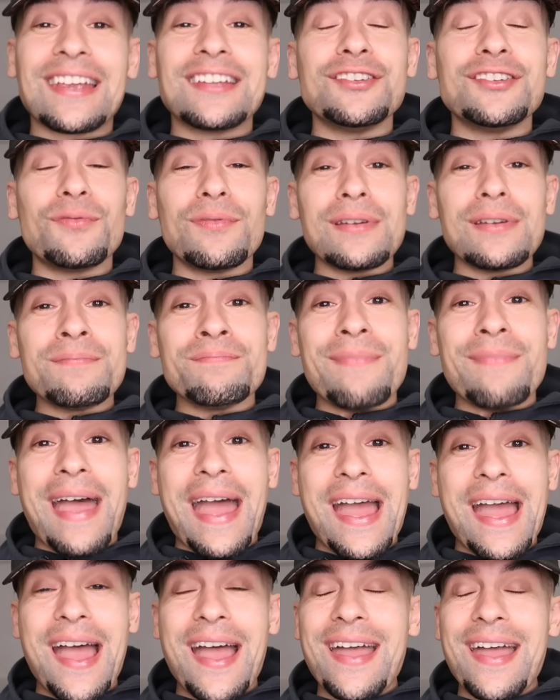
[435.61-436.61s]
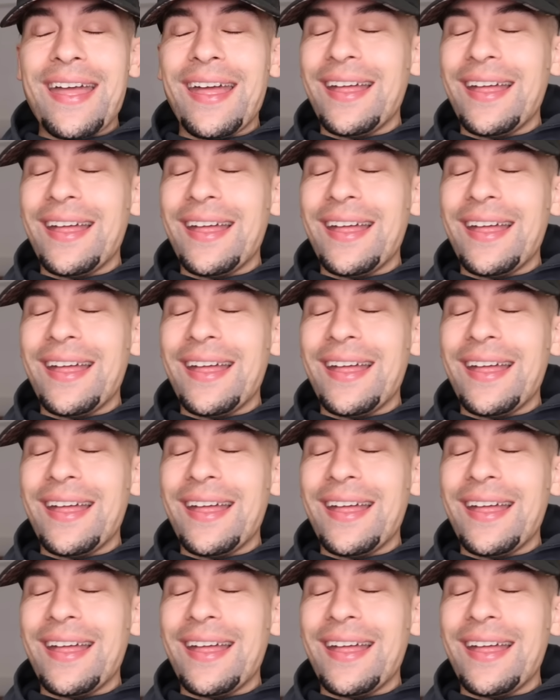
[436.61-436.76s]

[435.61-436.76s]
Can you imagine?